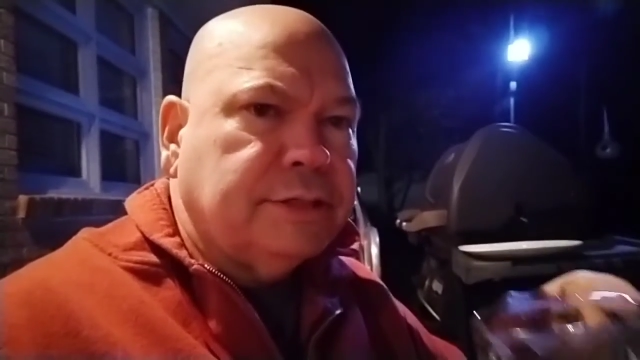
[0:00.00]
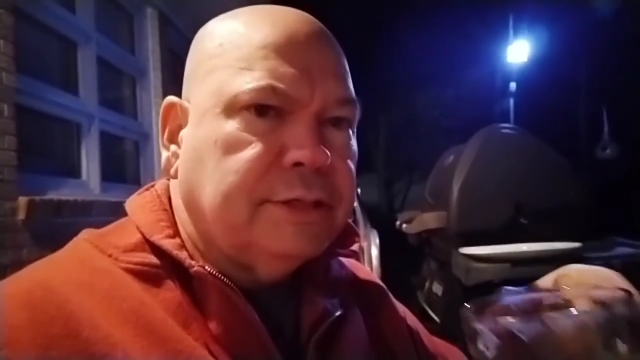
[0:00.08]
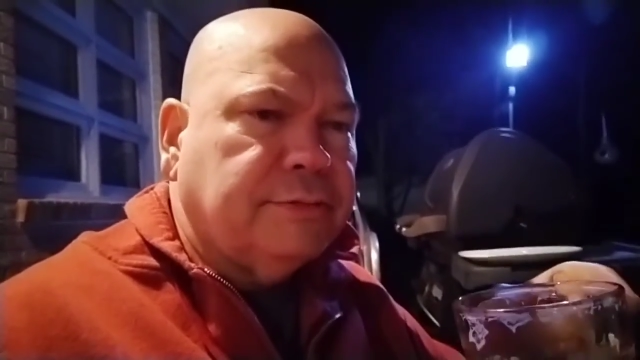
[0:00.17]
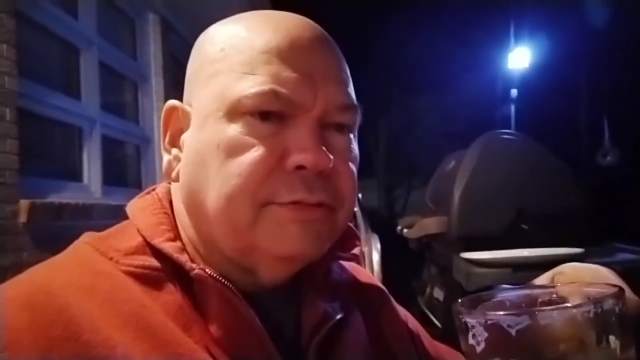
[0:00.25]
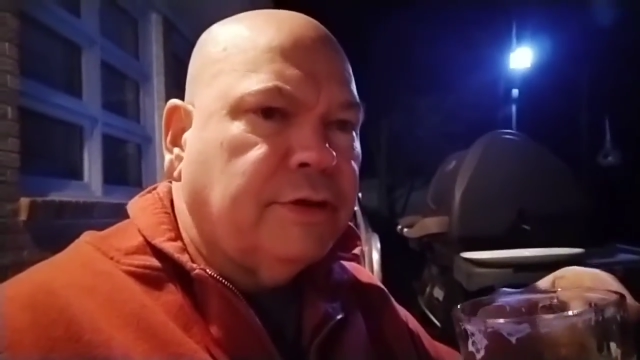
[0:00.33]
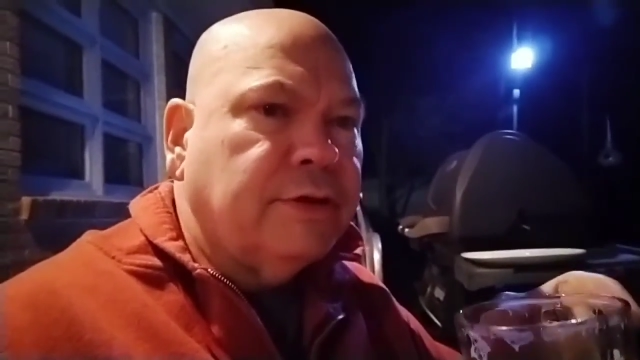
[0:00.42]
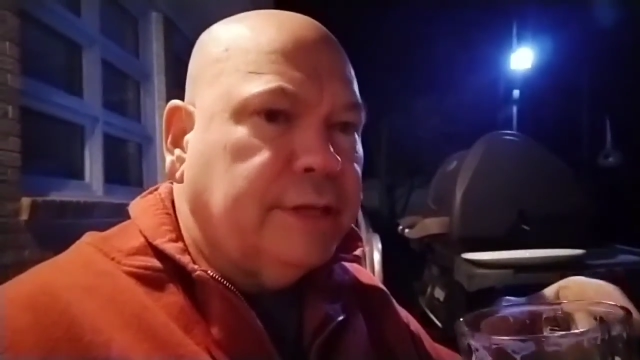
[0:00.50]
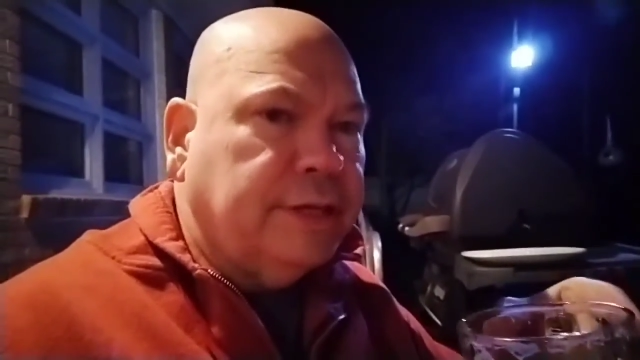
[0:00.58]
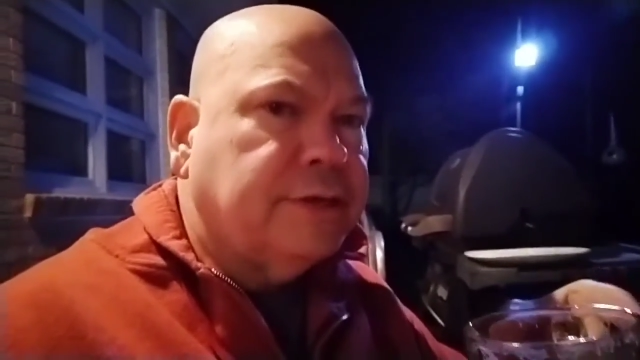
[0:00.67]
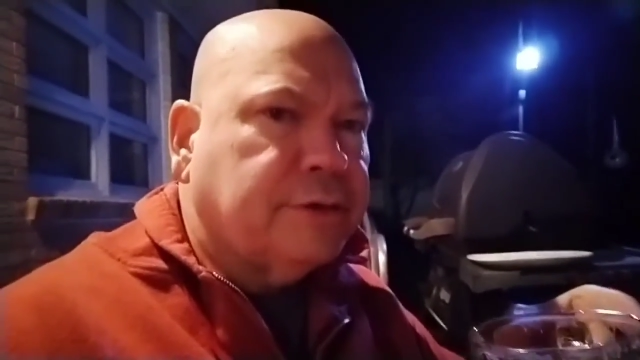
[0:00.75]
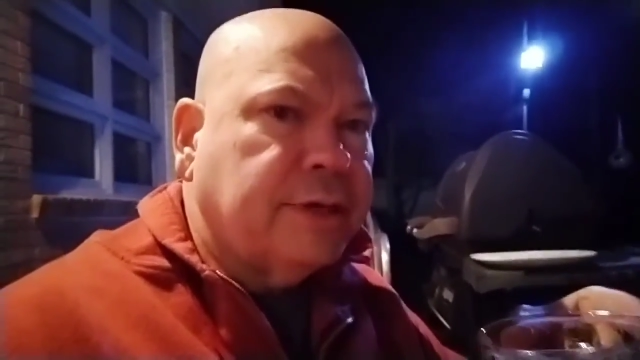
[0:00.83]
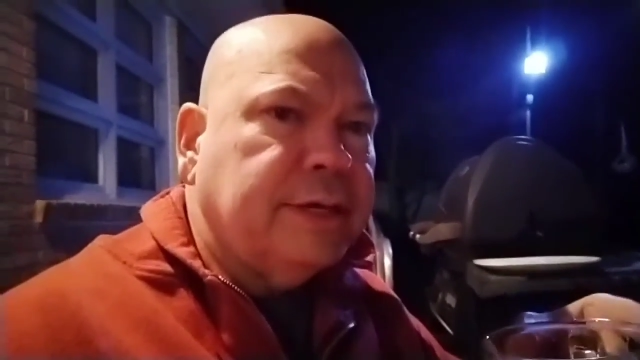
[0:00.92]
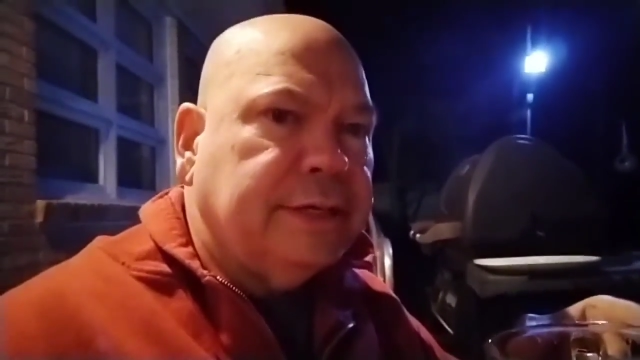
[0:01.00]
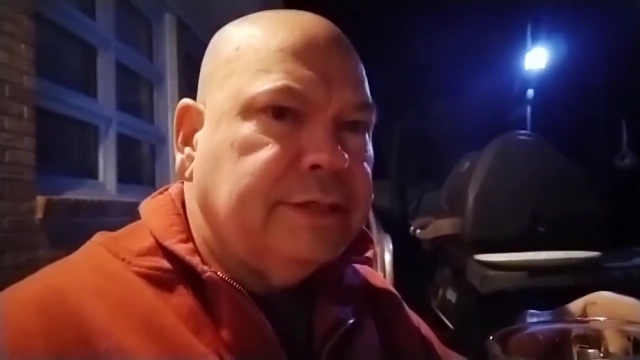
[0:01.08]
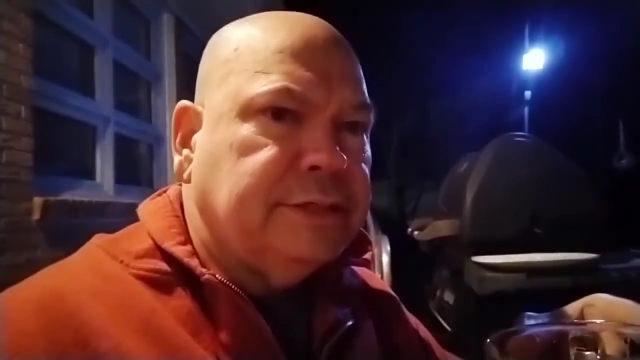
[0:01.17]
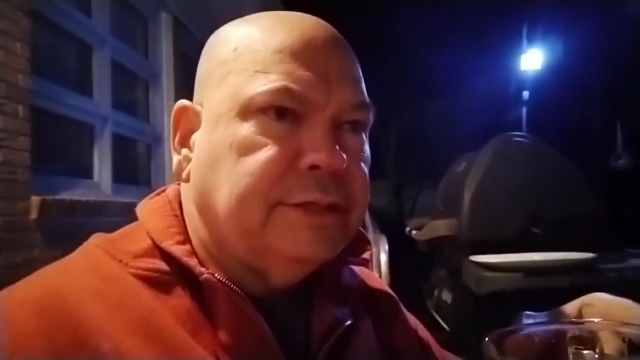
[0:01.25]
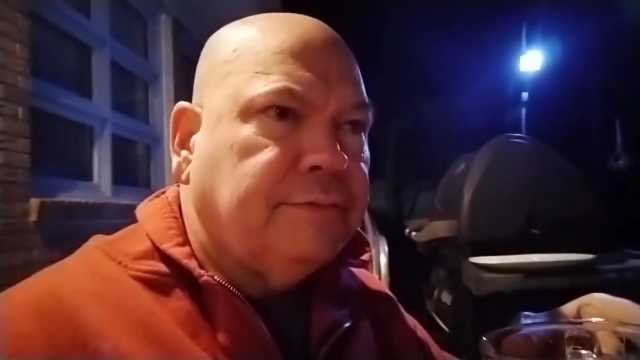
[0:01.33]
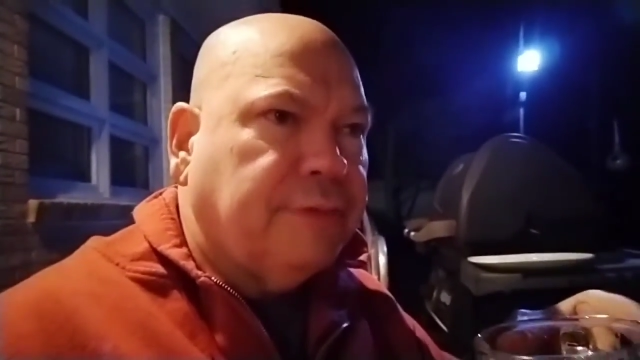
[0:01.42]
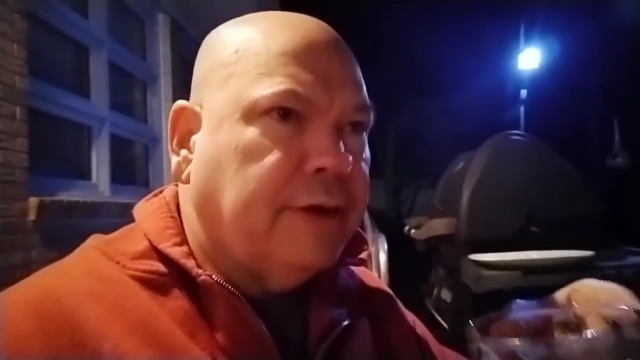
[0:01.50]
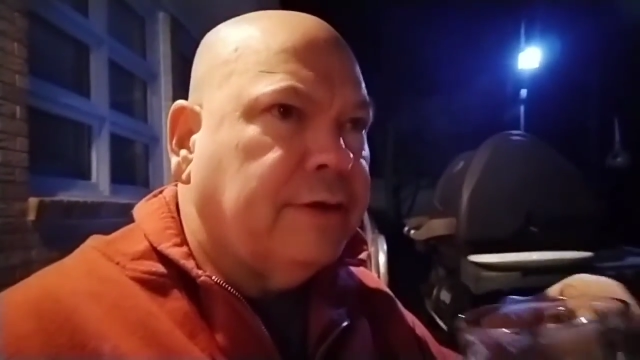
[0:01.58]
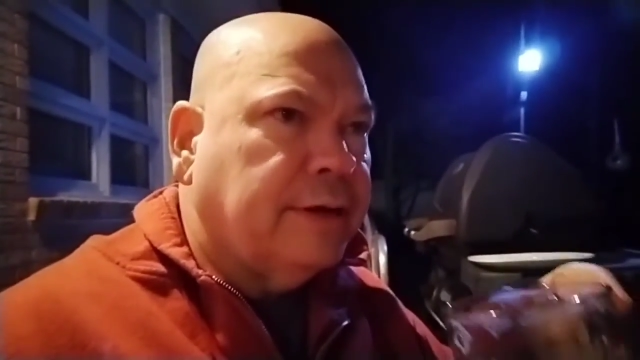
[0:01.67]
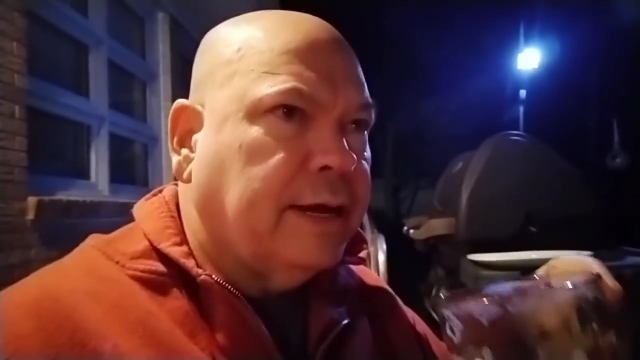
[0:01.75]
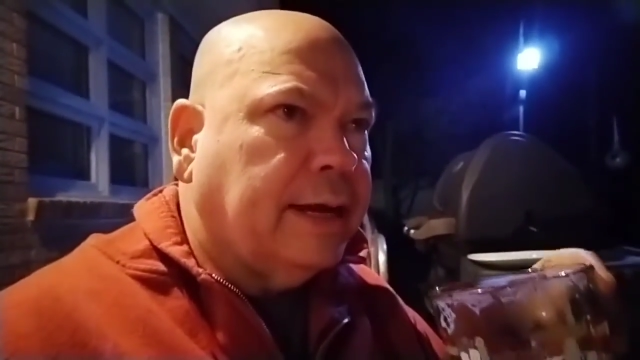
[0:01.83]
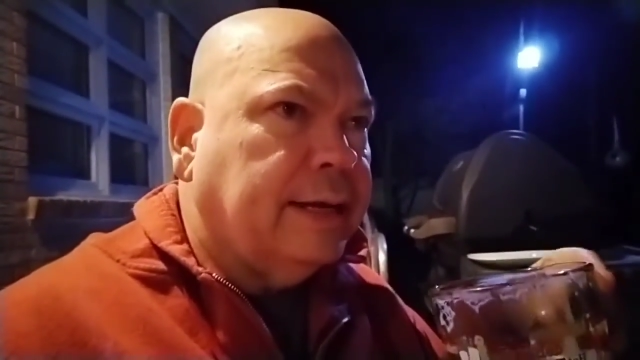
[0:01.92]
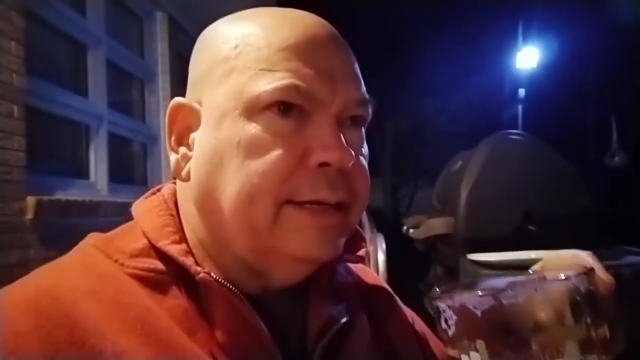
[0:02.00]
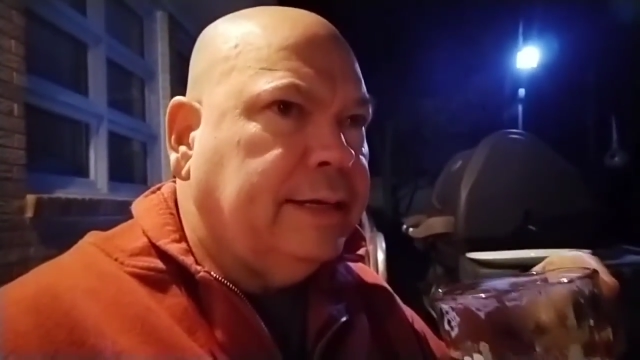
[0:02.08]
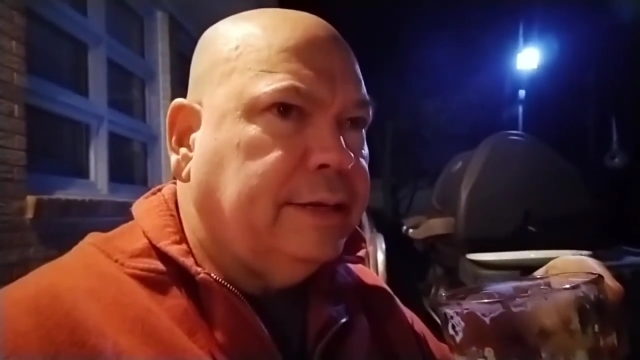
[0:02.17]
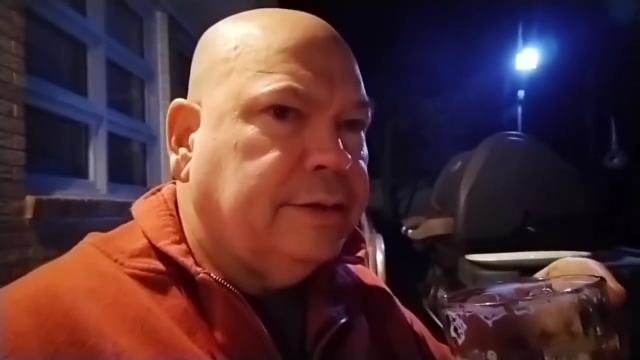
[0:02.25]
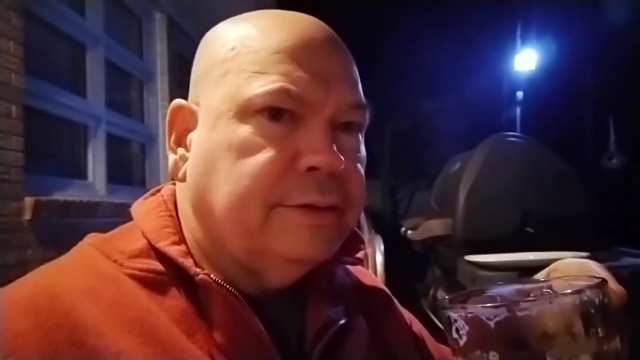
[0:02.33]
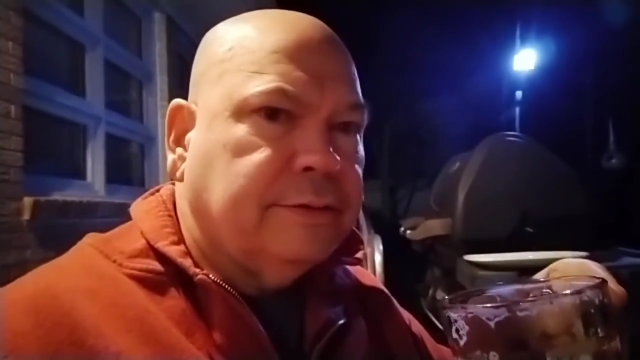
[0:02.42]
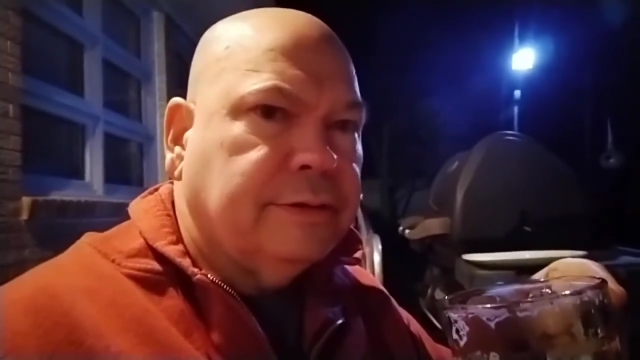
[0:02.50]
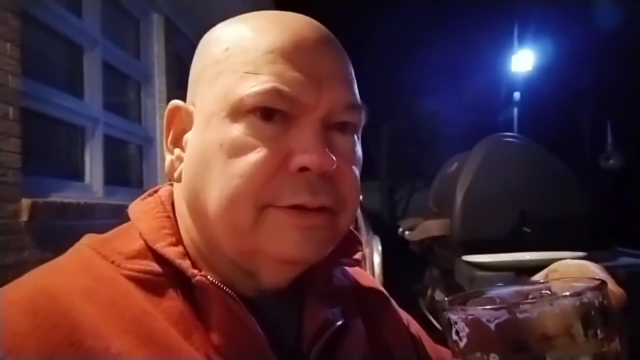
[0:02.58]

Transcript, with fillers: to 30 degrees Fahrenheit here